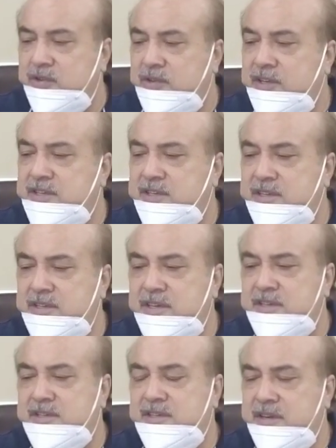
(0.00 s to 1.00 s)
So this
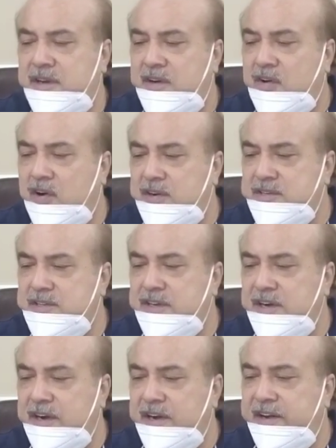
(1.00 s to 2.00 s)
regards
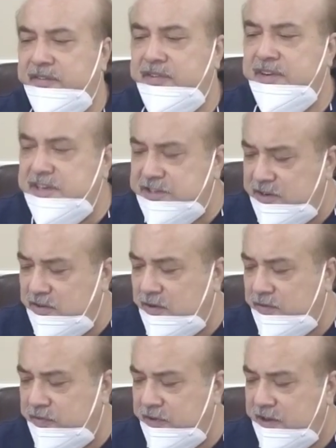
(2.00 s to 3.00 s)
the definition
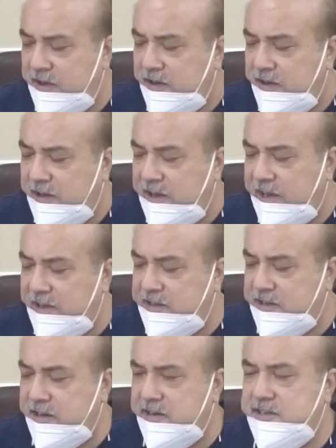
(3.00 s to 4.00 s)
of
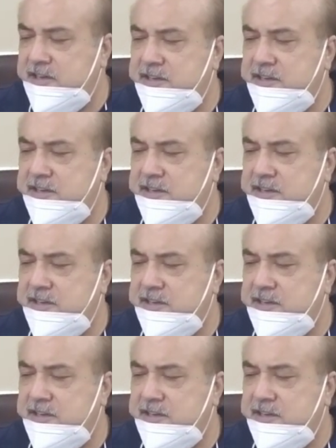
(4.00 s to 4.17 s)
healthcare